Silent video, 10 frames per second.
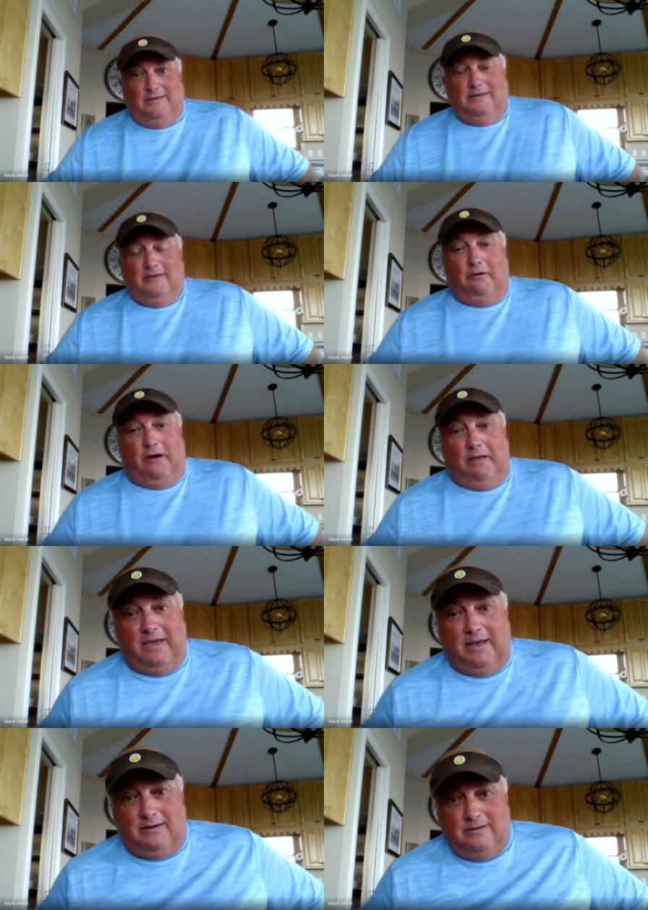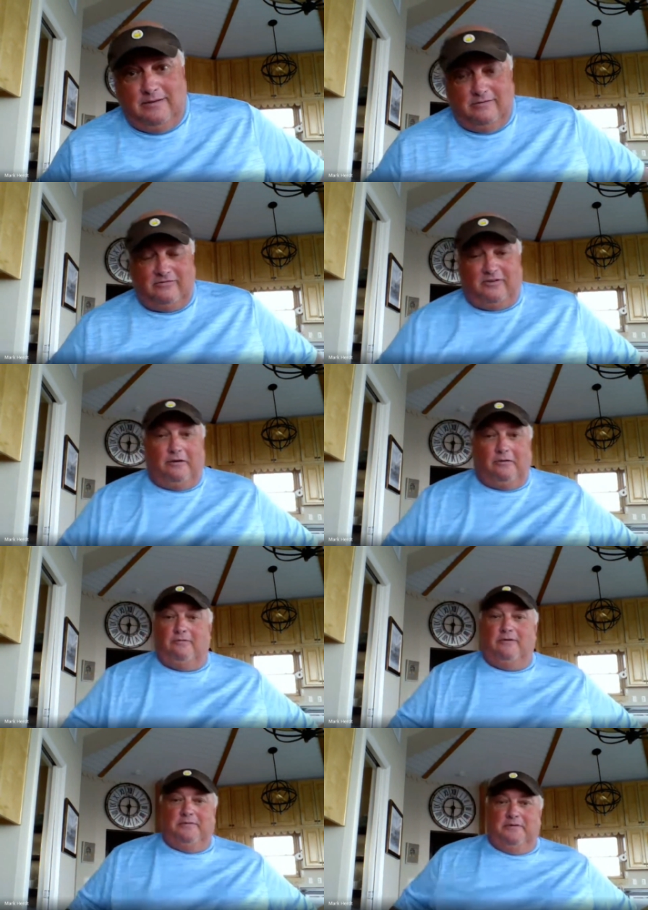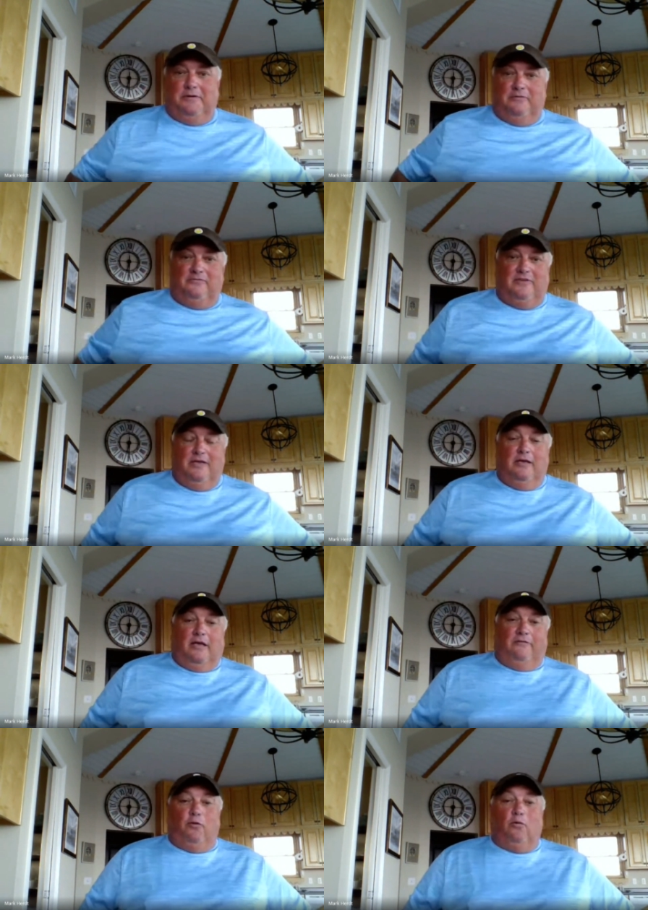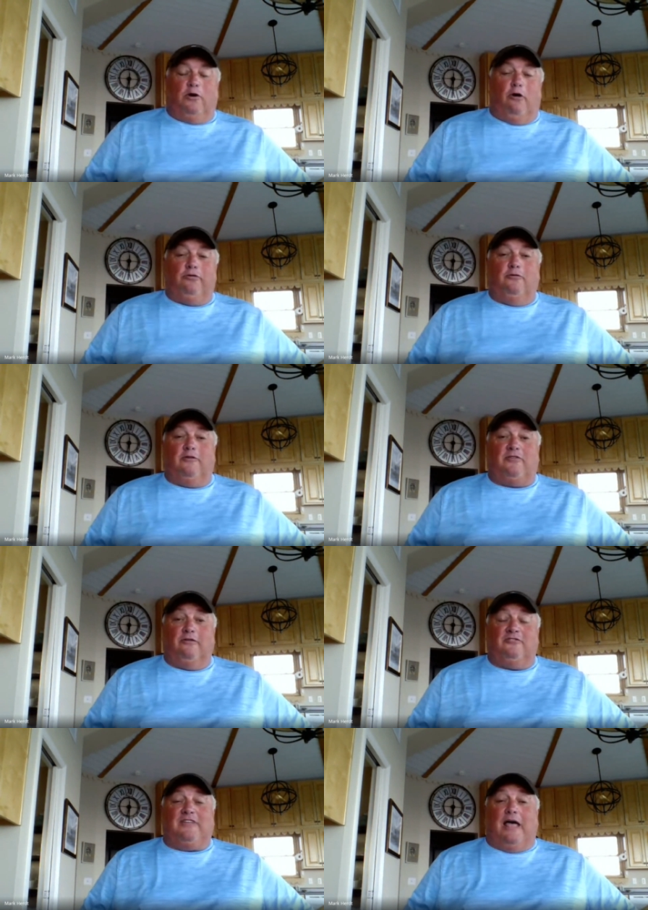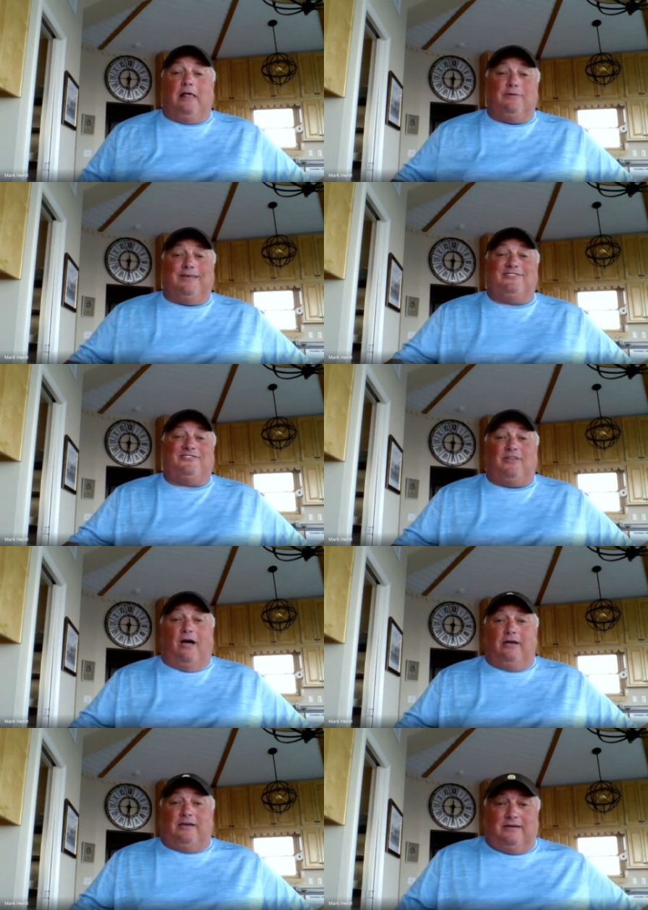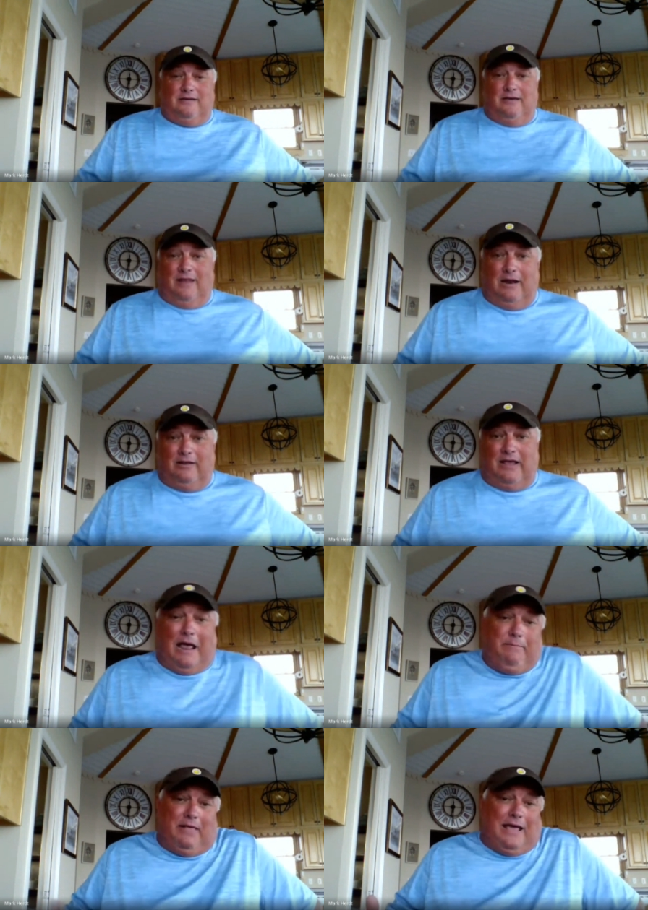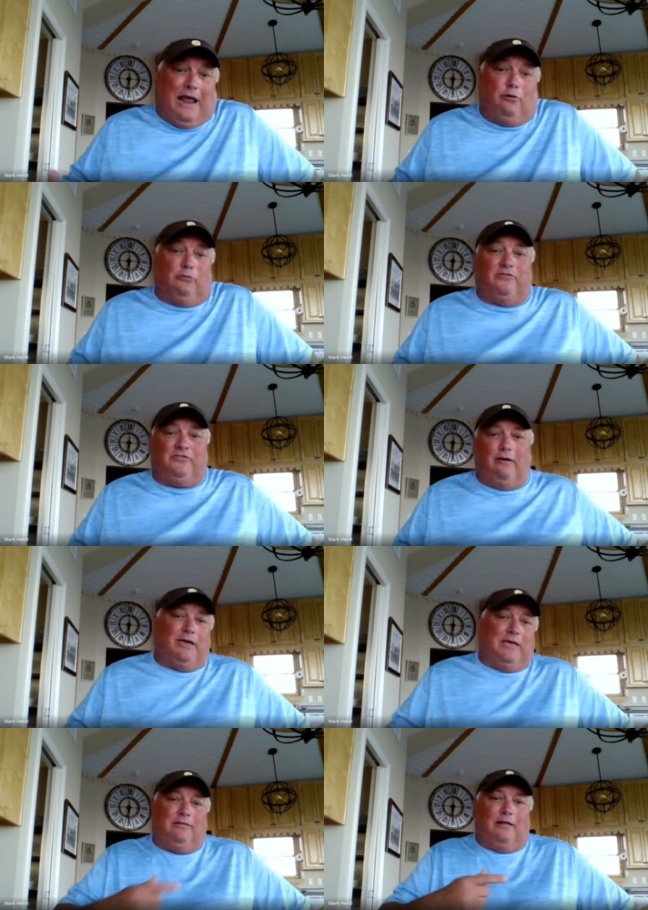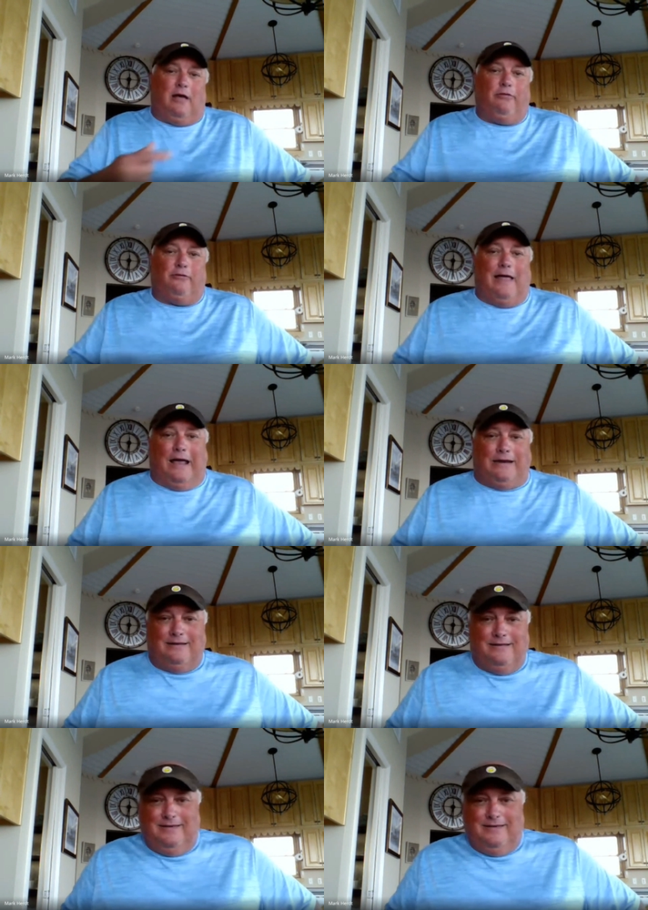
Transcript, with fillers: You yeah, know what right. I mean? So it was, if you were going through the turnstile, we get stuck. And then the guy'd be like, I don't know what to tell you, get in the other line.